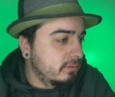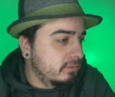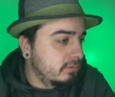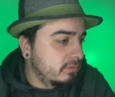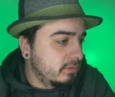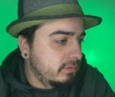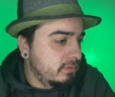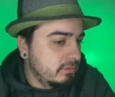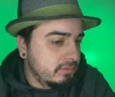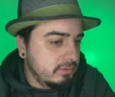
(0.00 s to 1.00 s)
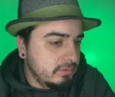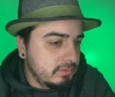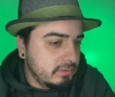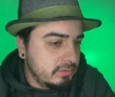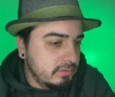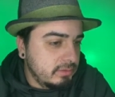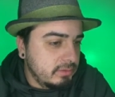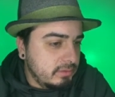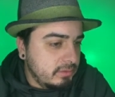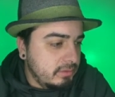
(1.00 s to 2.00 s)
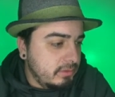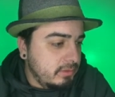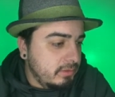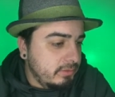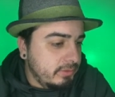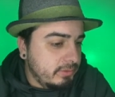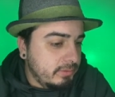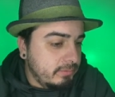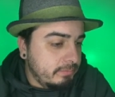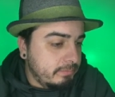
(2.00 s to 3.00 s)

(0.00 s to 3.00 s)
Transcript: Nobody speaks.